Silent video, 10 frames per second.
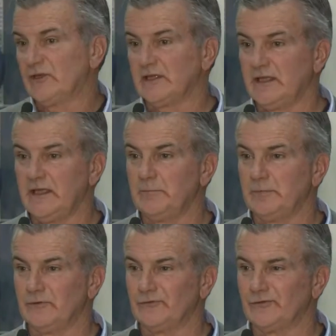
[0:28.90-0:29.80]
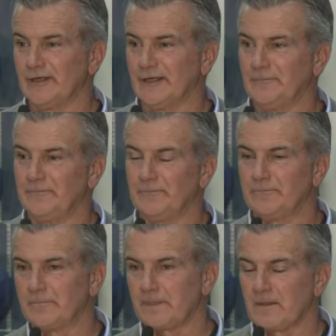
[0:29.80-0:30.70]
I keep is uh,
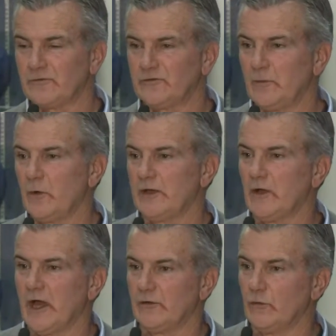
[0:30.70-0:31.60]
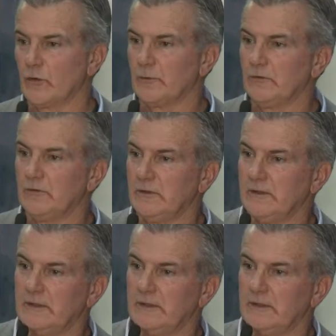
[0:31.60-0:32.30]
somewhat not normal.